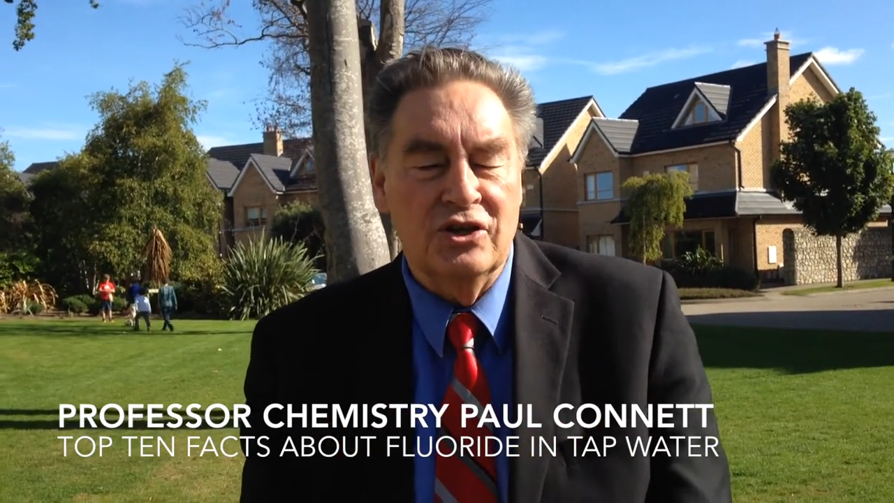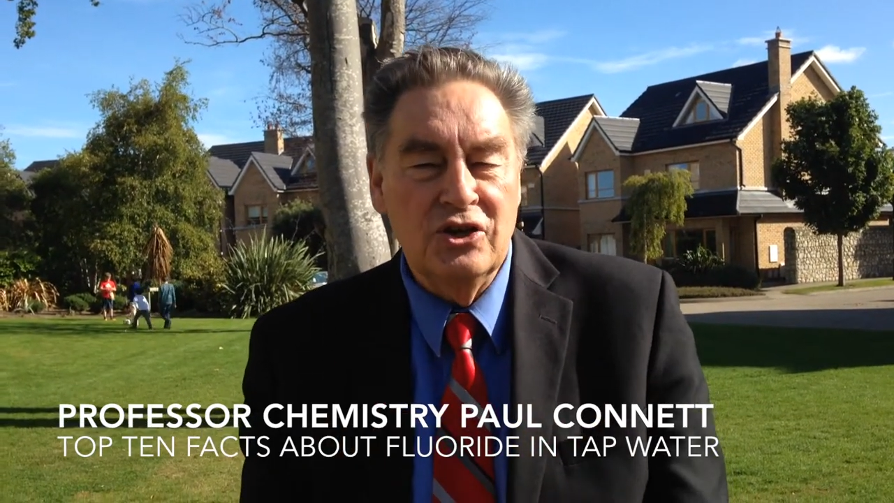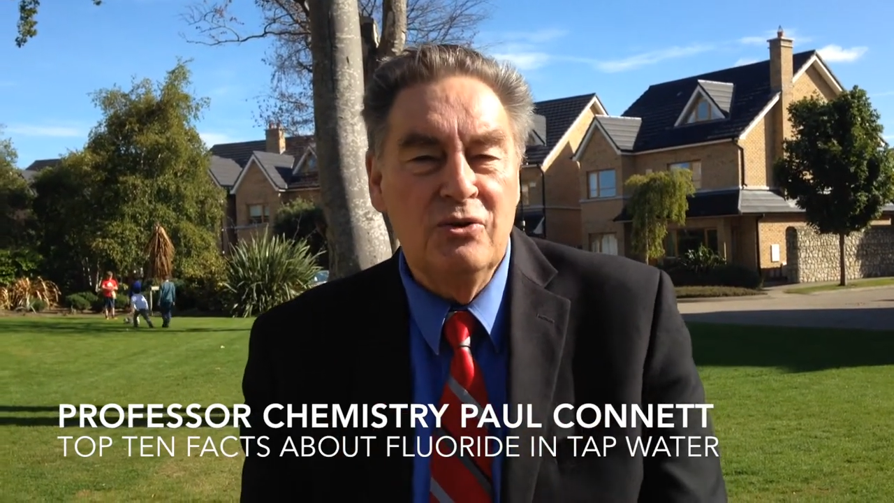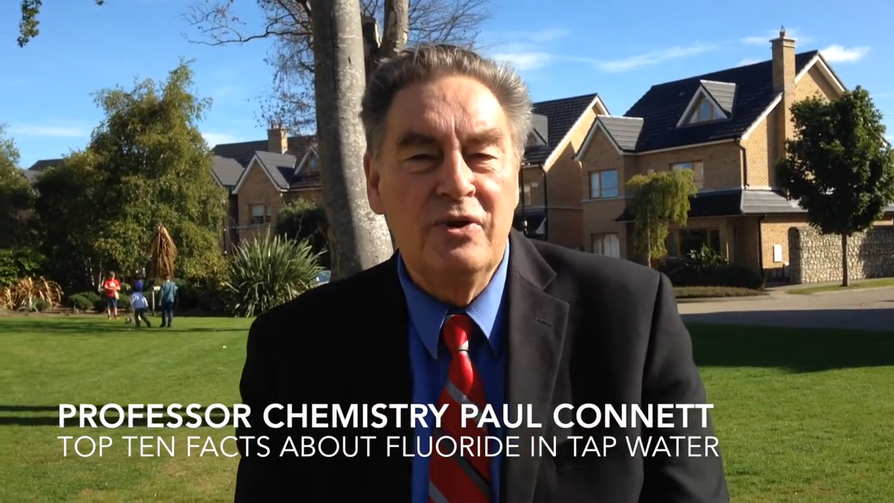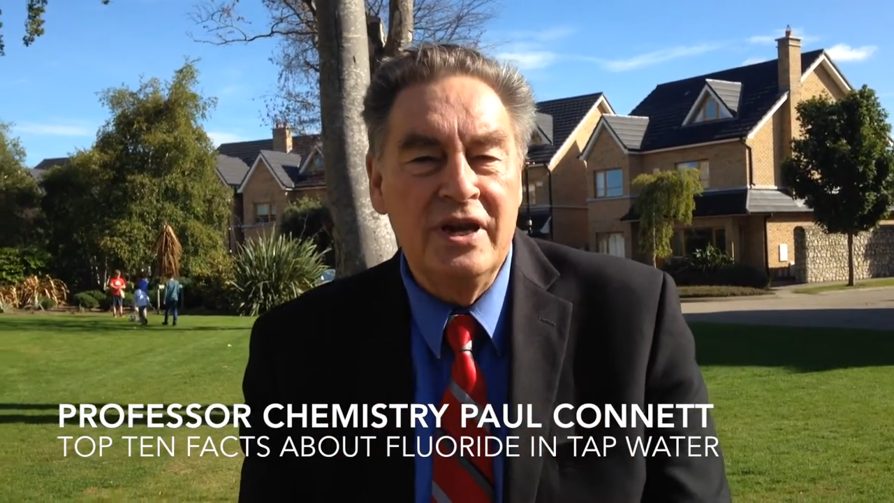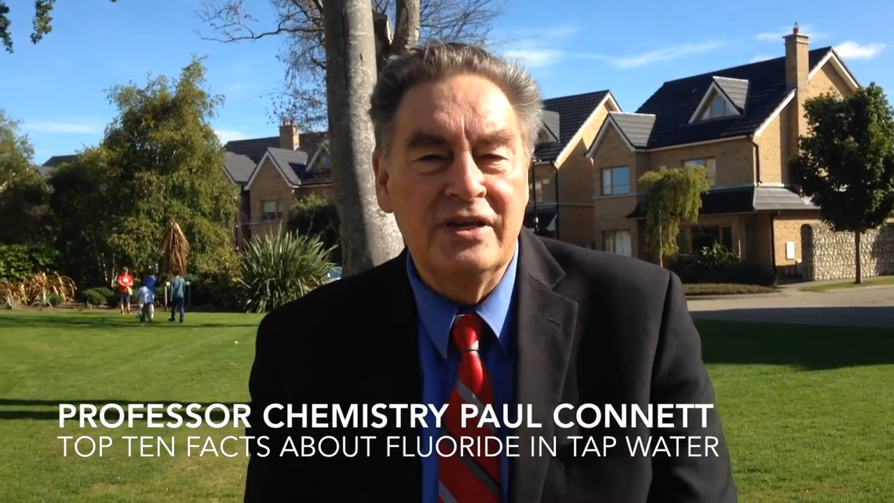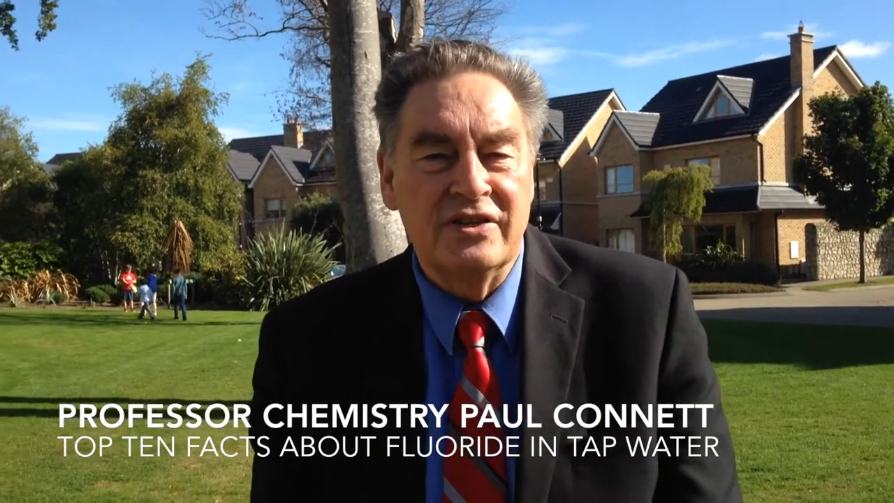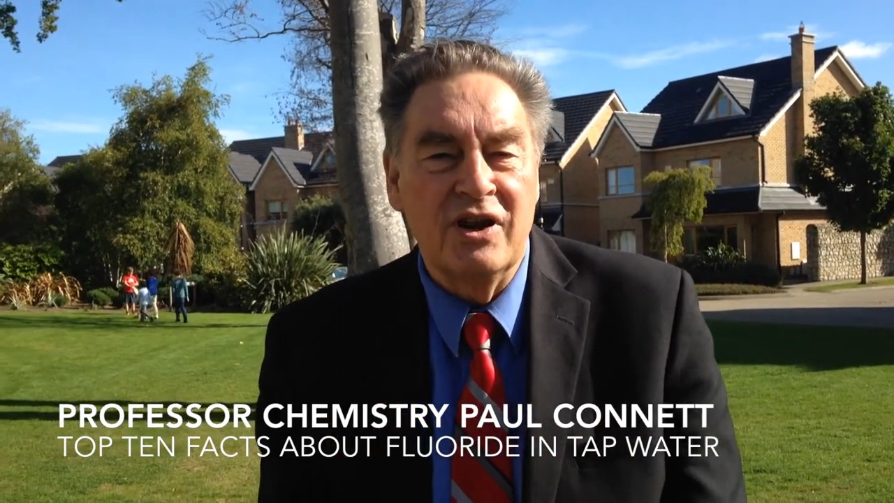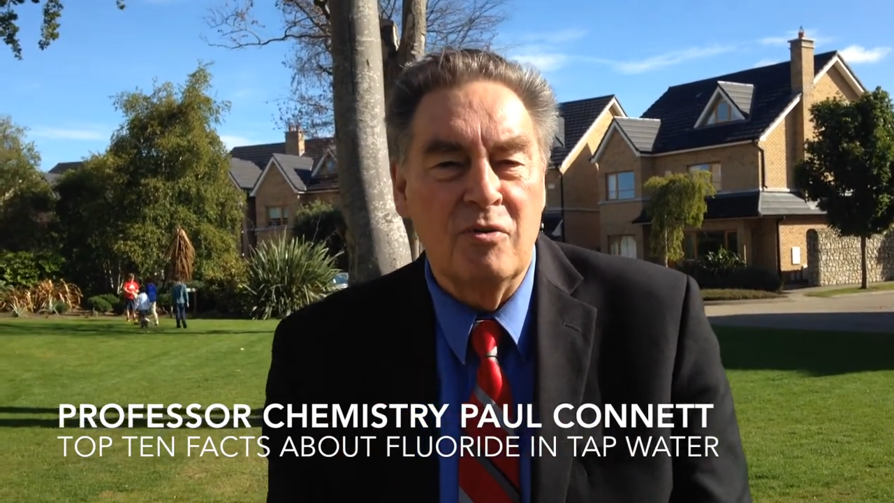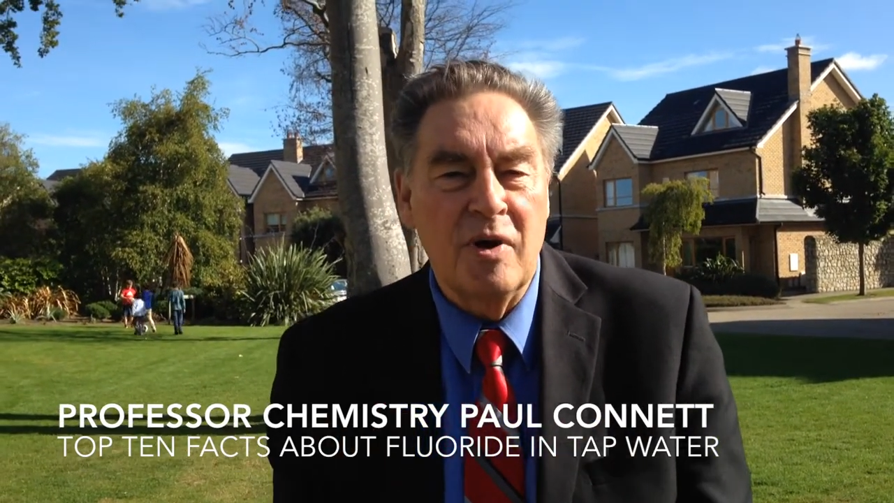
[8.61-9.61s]
that you need
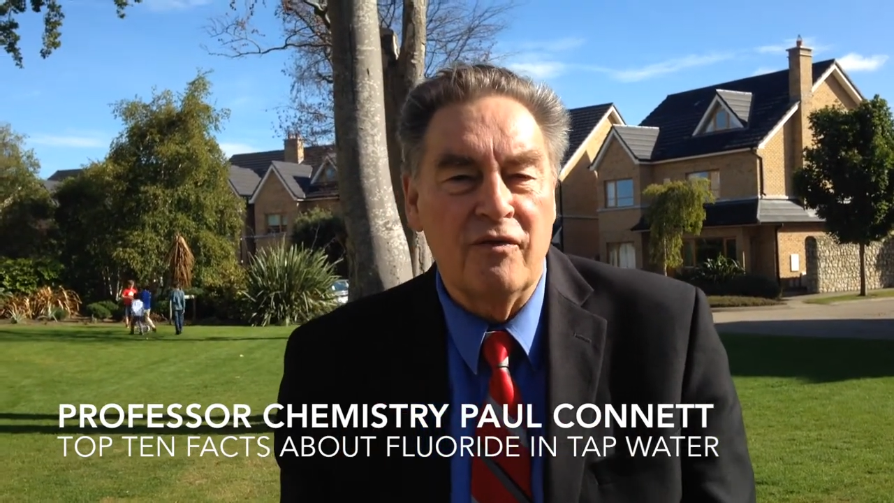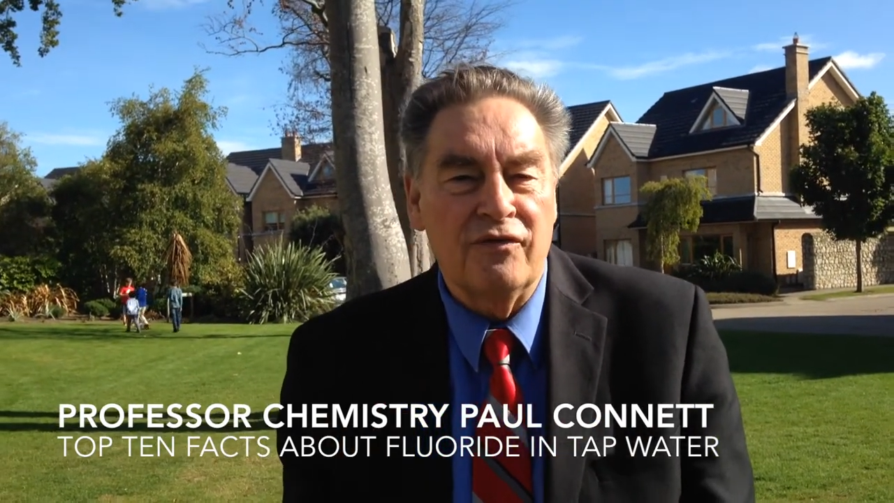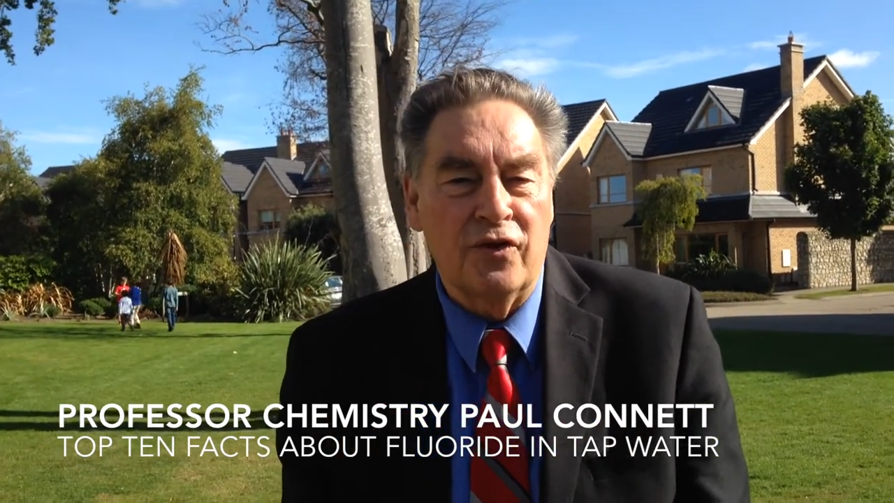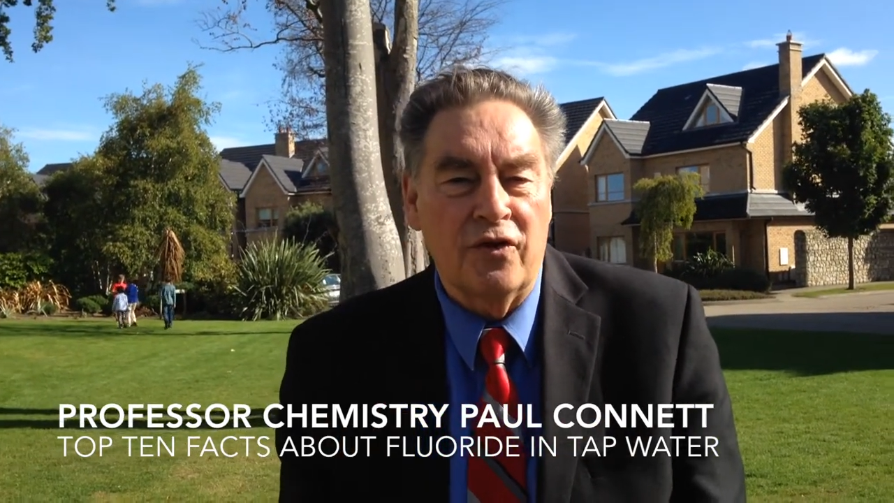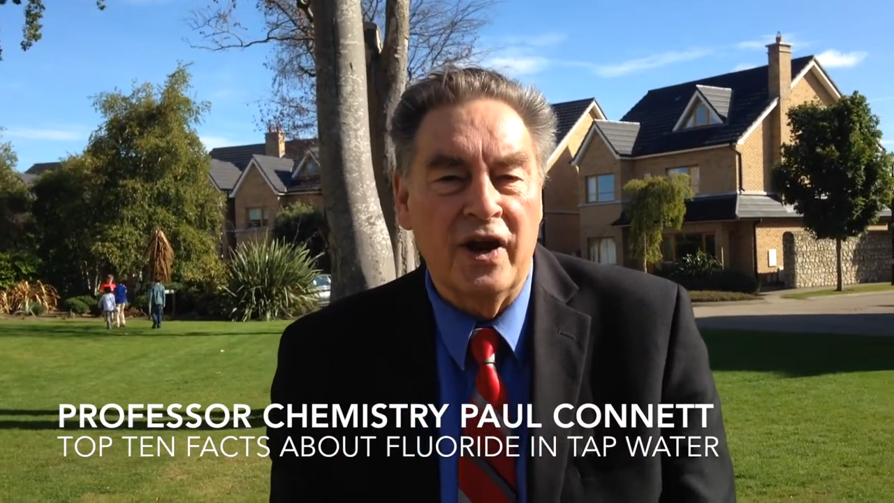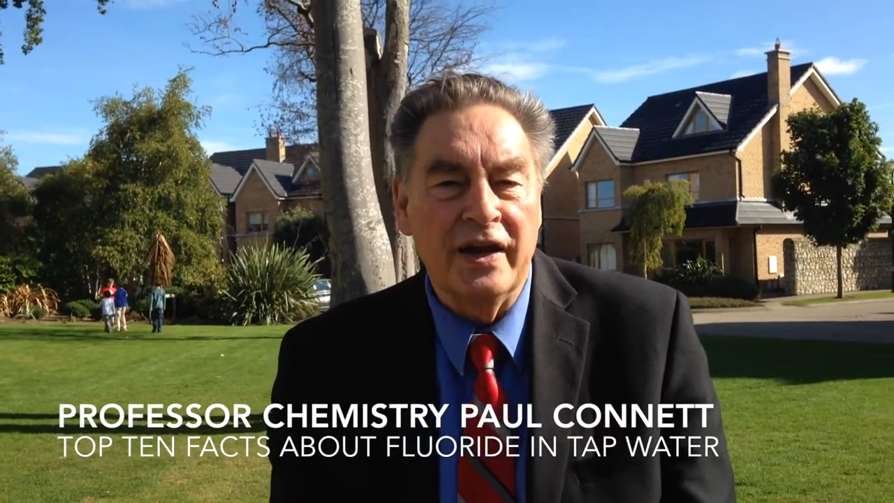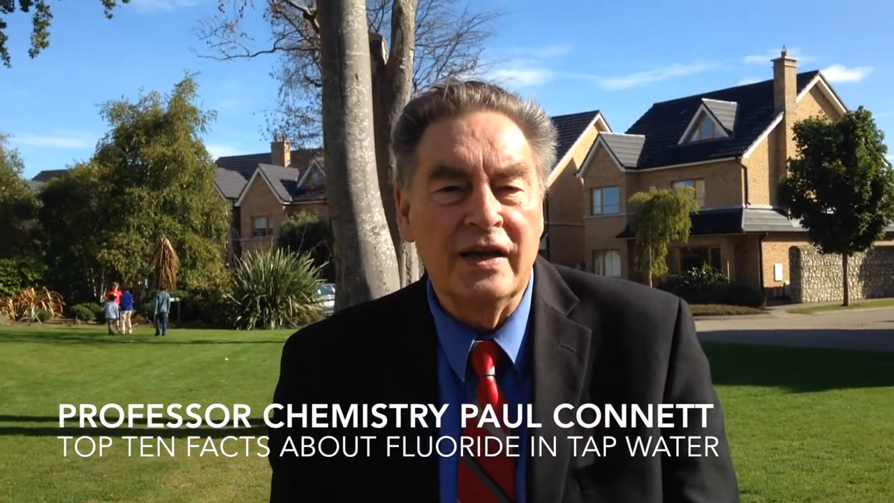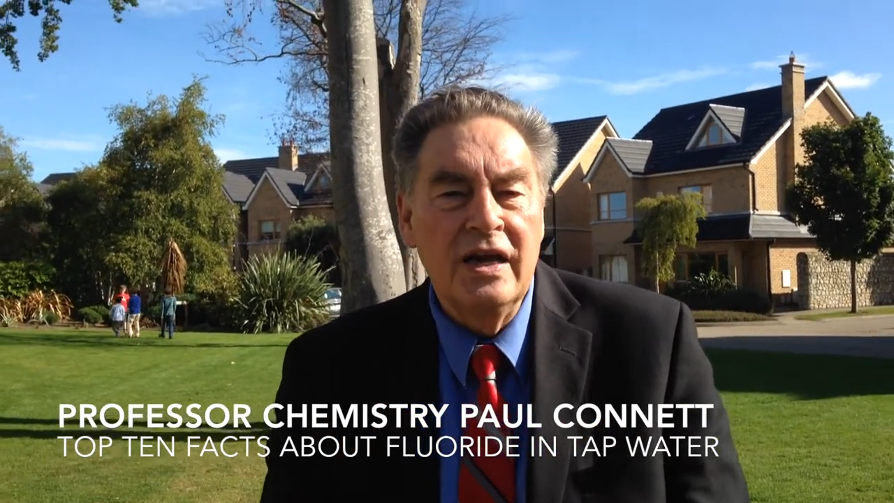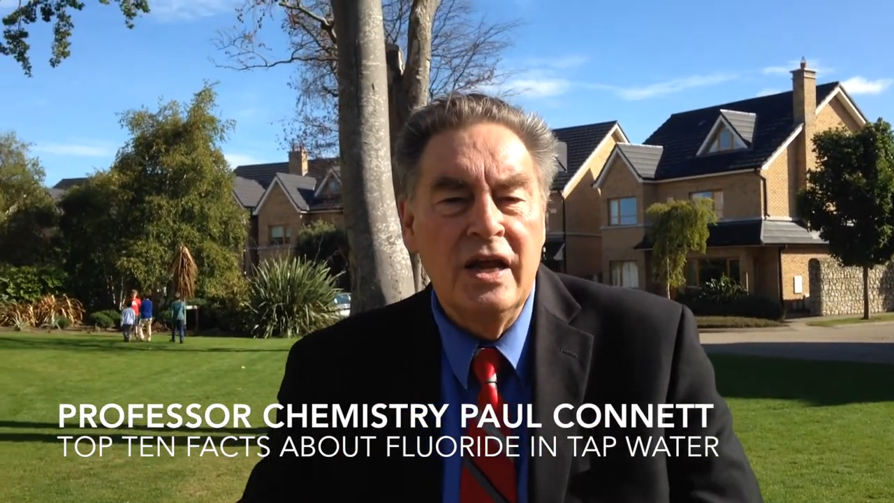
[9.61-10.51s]
to know about fluoride.